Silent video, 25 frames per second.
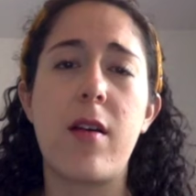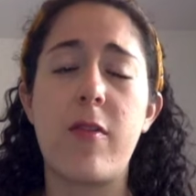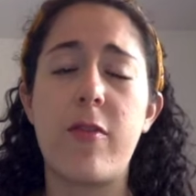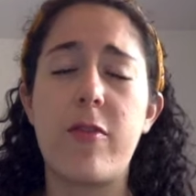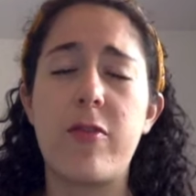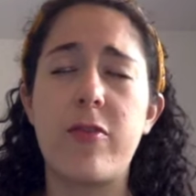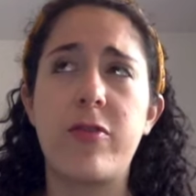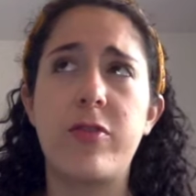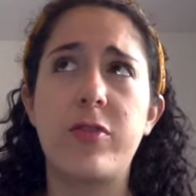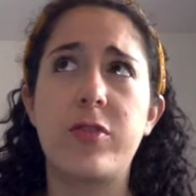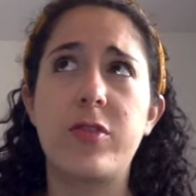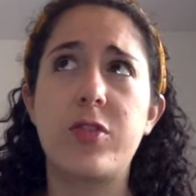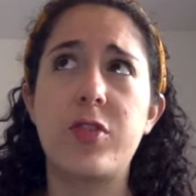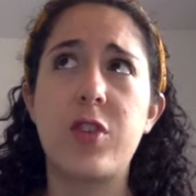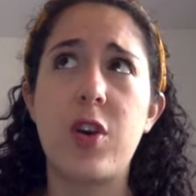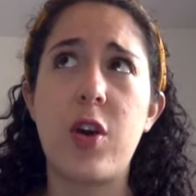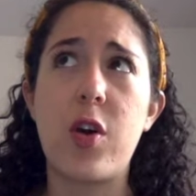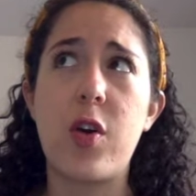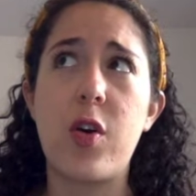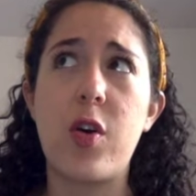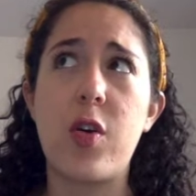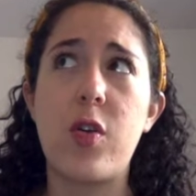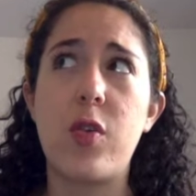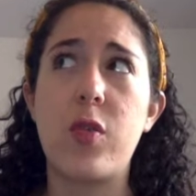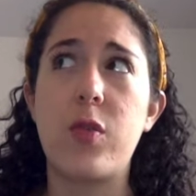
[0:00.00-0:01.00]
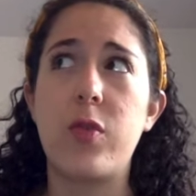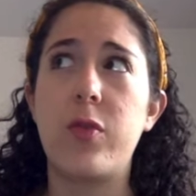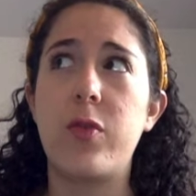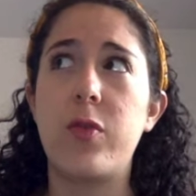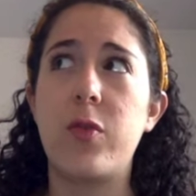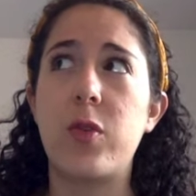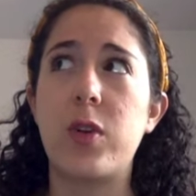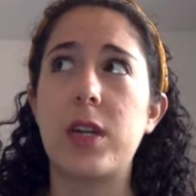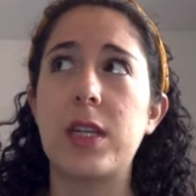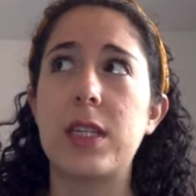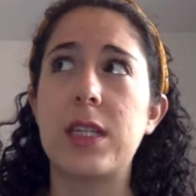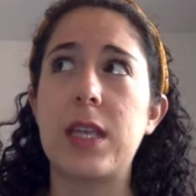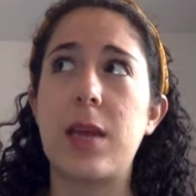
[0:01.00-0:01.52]
So,
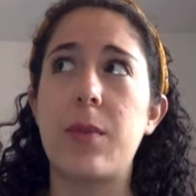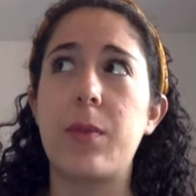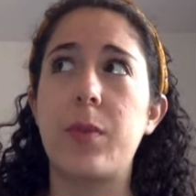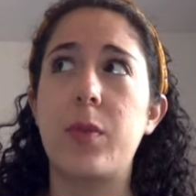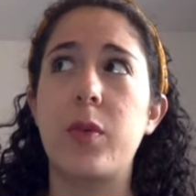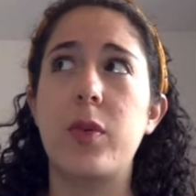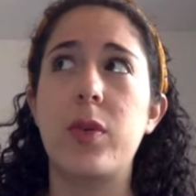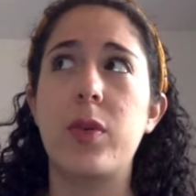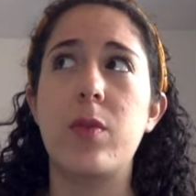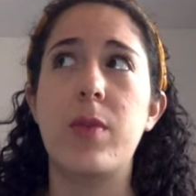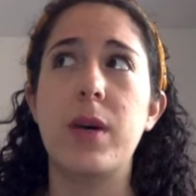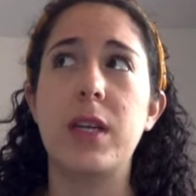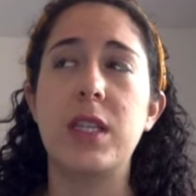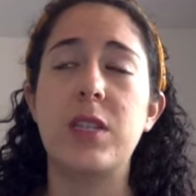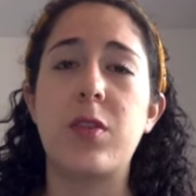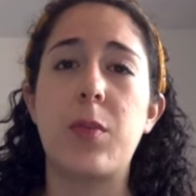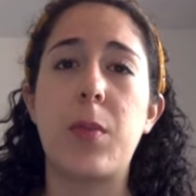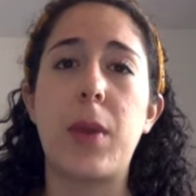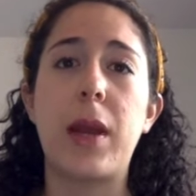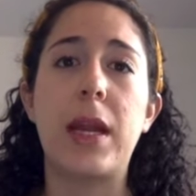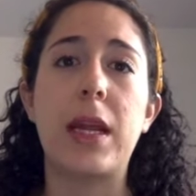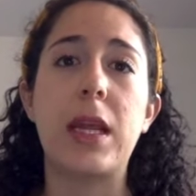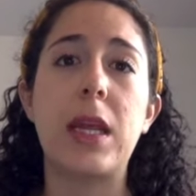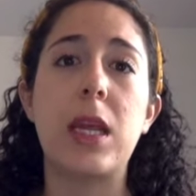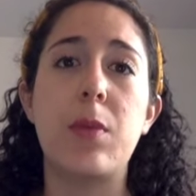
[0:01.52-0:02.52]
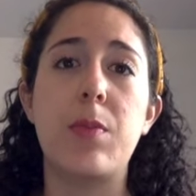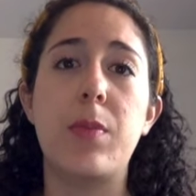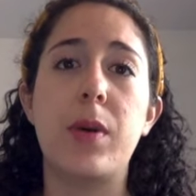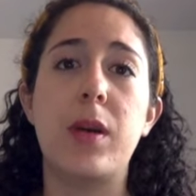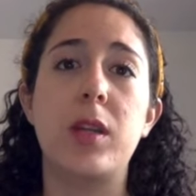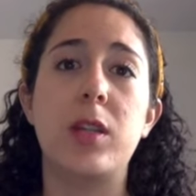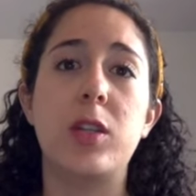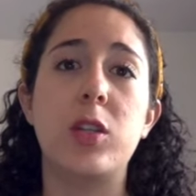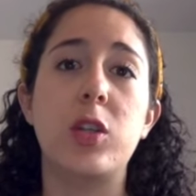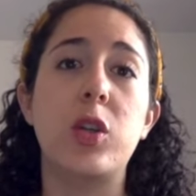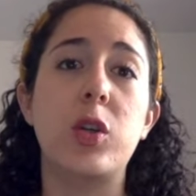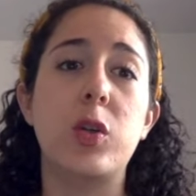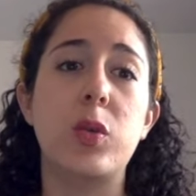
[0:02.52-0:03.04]
for example, the bus from Arequipa
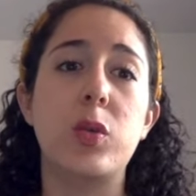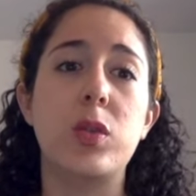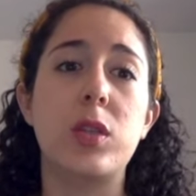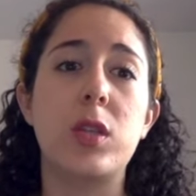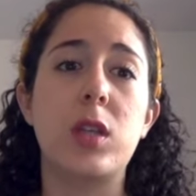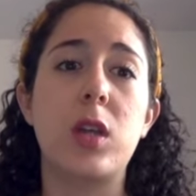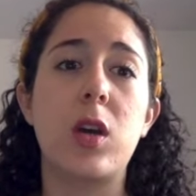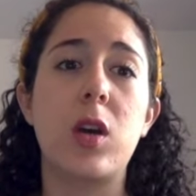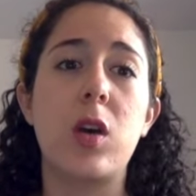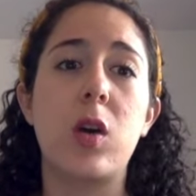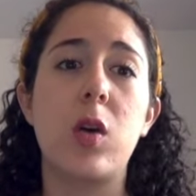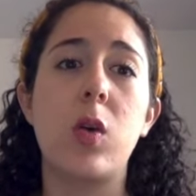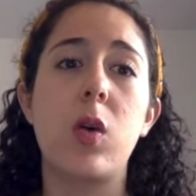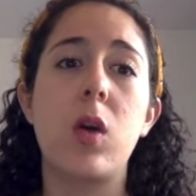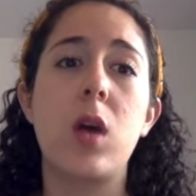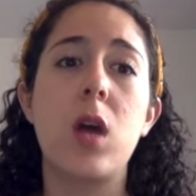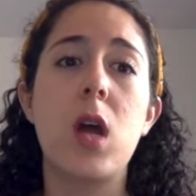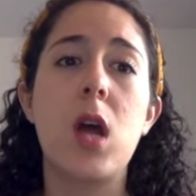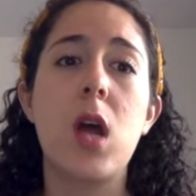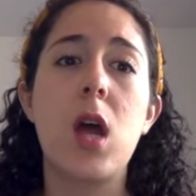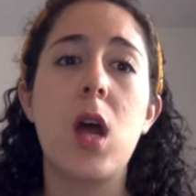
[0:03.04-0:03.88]
to Cusco